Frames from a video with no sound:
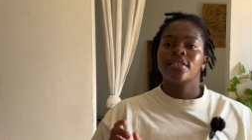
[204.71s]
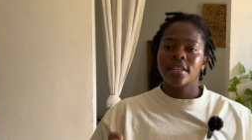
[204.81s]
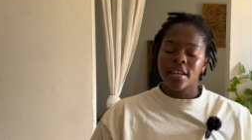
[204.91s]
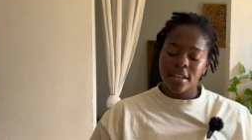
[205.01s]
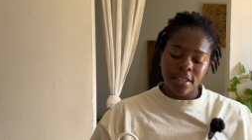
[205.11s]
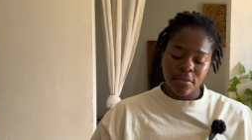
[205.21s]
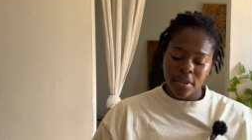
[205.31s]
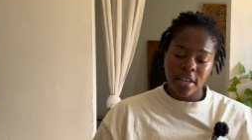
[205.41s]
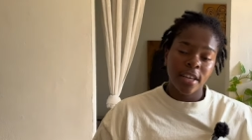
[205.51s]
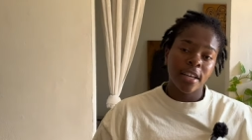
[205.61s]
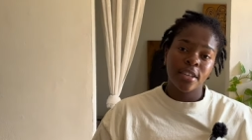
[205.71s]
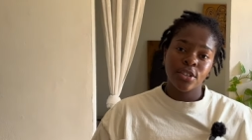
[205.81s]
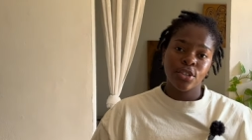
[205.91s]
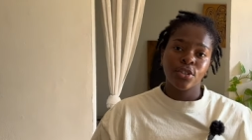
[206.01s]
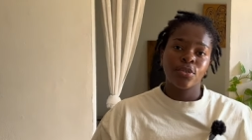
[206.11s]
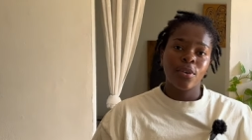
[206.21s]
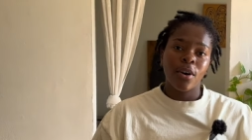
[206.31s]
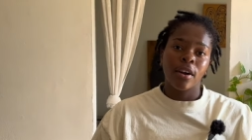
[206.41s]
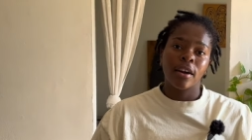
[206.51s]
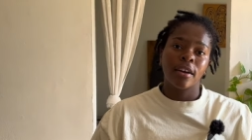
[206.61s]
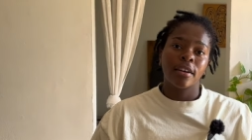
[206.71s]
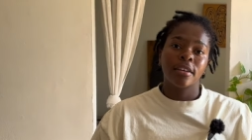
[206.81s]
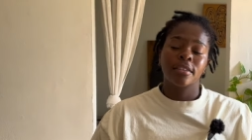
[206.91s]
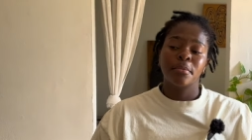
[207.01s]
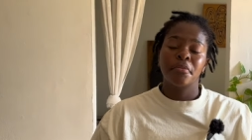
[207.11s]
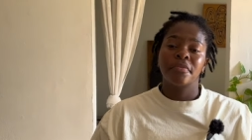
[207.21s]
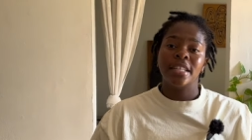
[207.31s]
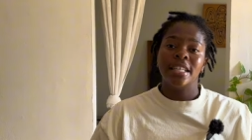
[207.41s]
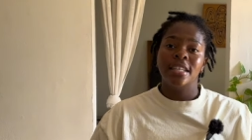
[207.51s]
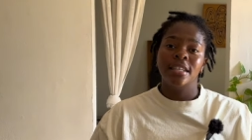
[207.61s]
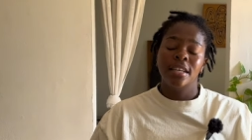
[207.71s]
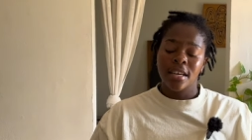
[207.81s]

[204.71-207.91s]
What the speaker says: The next thing we're going to get into are some of the